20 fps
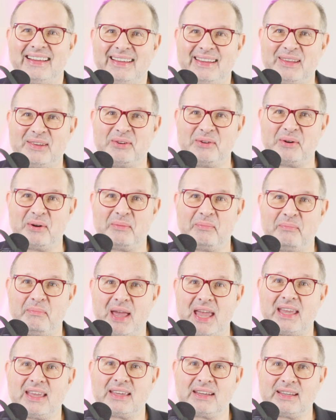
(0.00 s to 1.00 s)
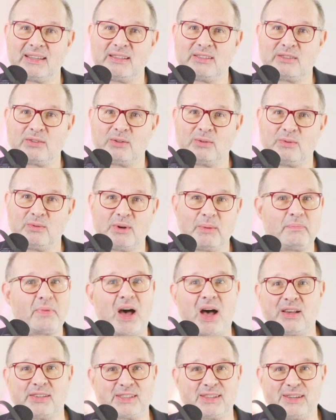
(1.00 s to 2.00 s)
you know, make it into a
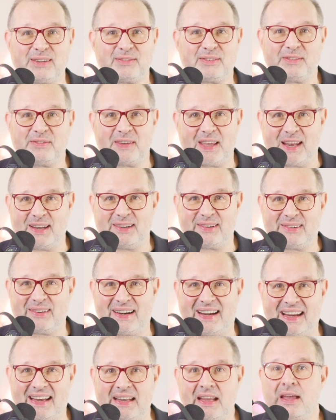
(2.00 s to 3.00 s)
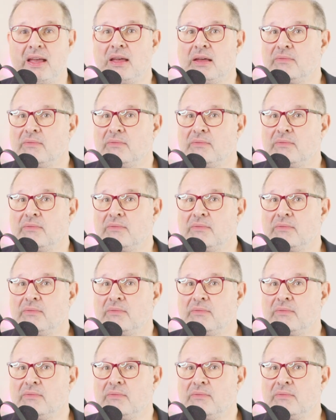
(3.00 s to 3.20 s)
positive event, right?